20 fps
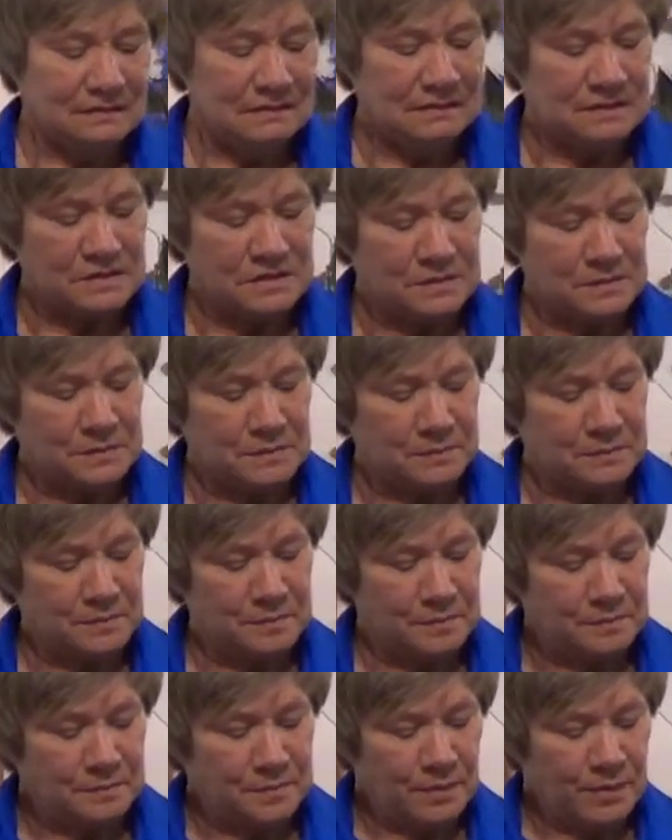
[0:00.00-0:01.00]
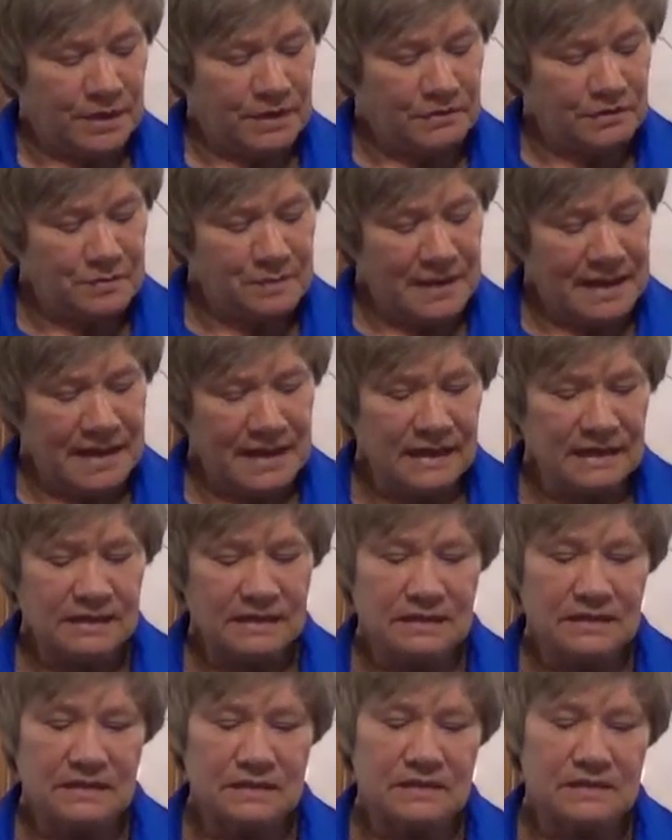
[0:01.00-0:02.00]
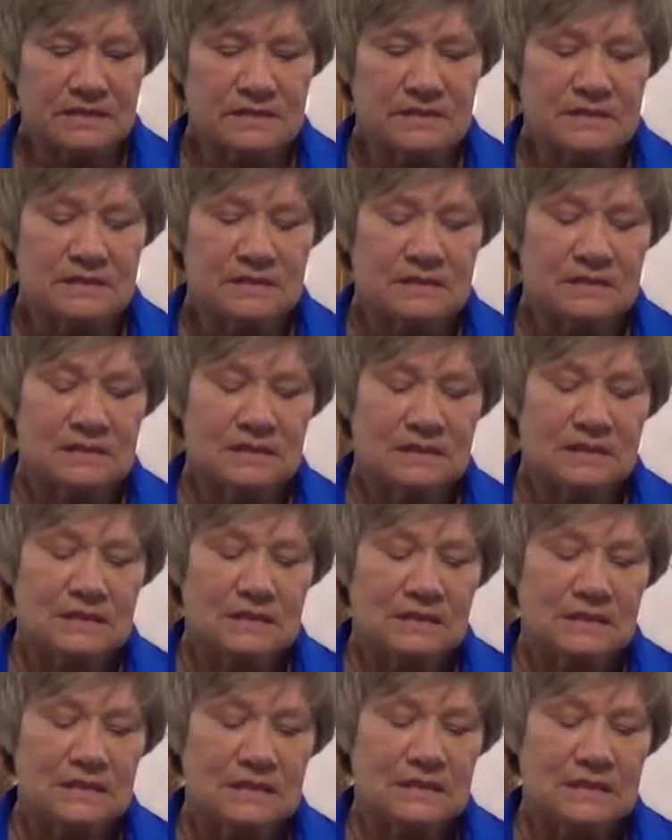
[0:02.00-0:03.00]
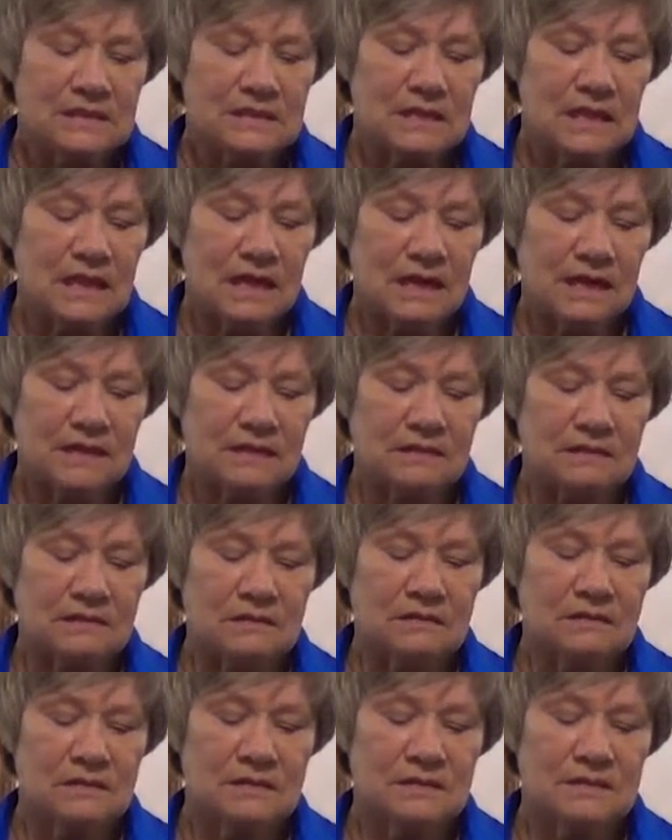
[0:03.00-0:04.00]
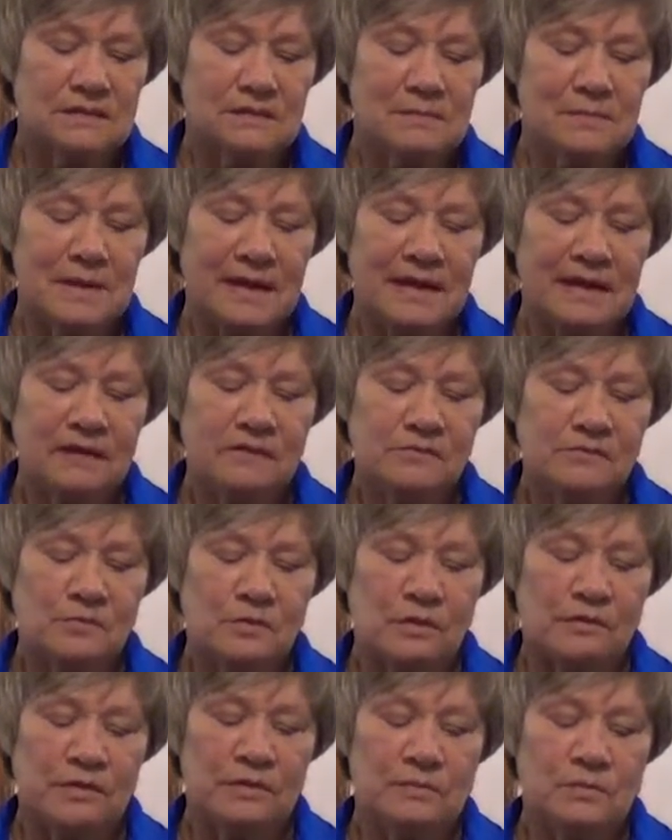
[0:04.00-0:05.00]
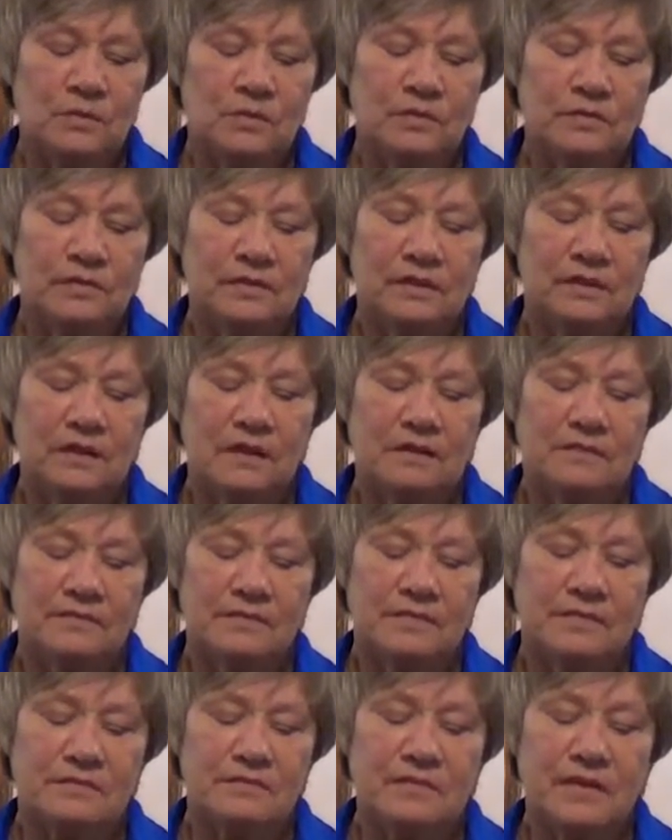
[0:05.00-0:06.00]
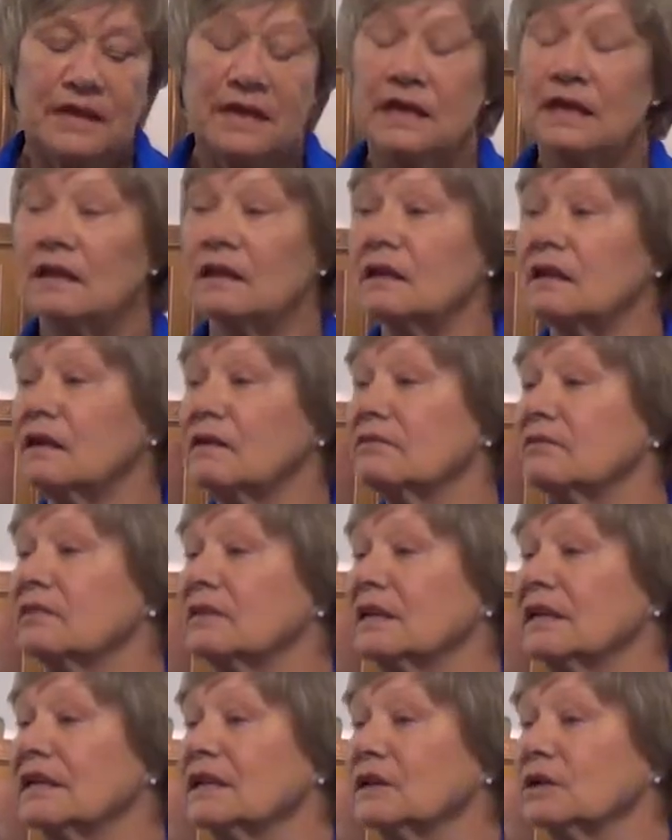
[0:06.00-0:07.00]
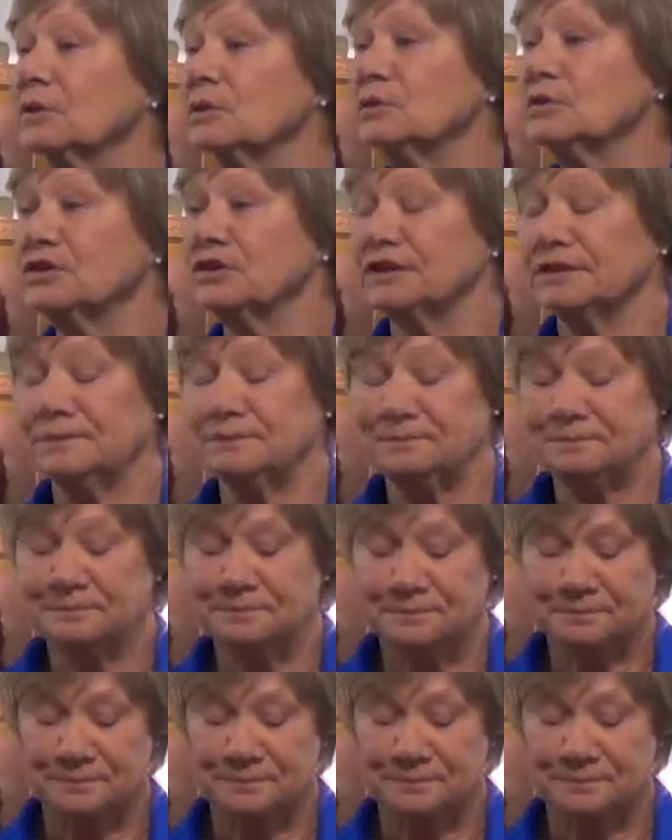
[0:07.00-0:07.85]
This prayer demand is entitled, "A Demand for Removal of the Veil of Illusion."